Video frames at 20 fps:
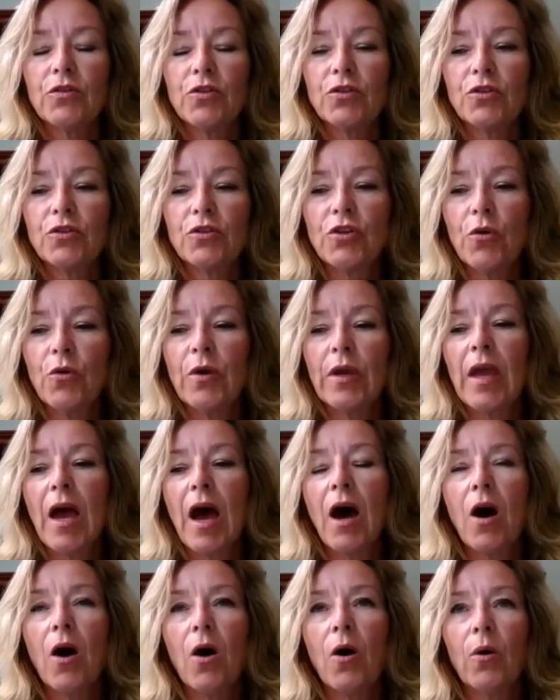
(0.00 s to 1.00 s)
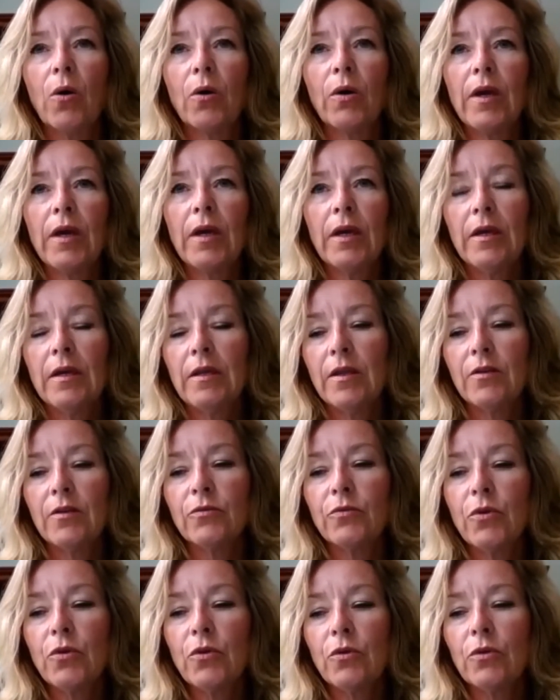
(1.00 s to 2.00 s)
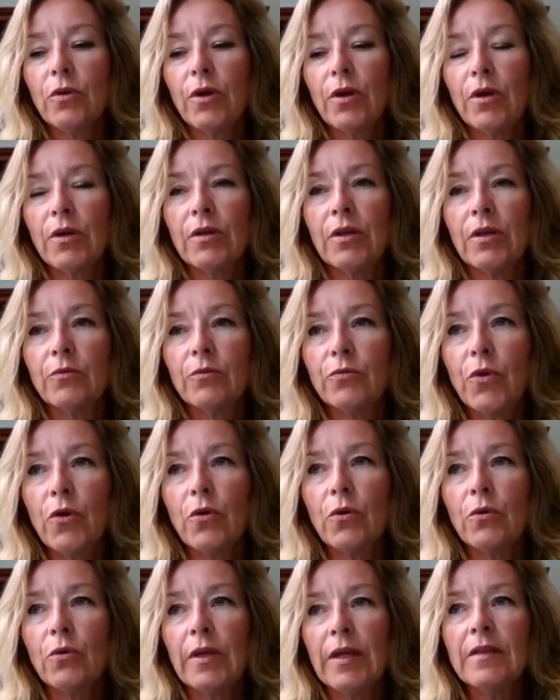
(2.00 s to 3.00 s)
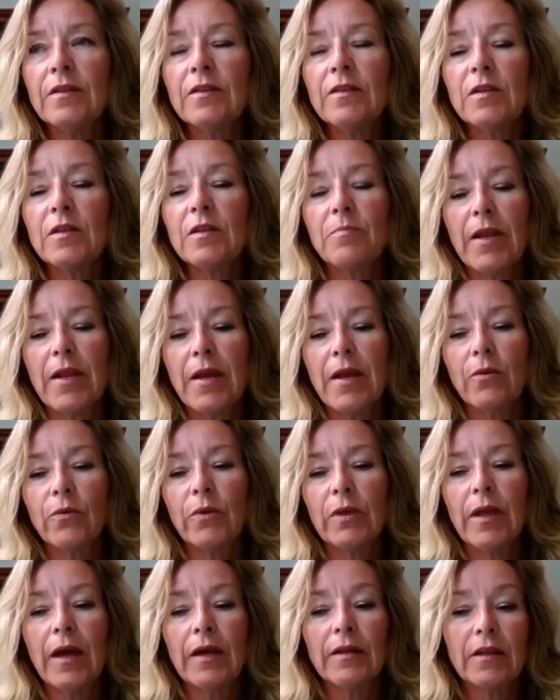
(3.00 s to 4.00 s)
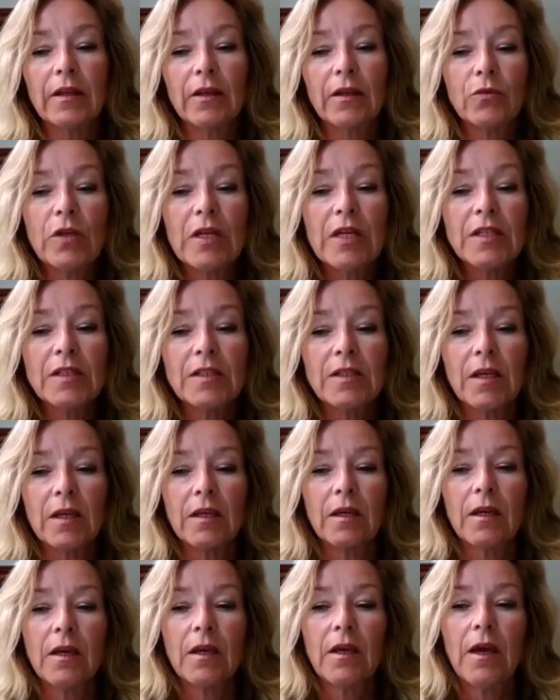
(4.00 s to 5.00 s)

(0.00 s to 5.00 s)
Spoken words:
showing how in a role interplay with antagonistic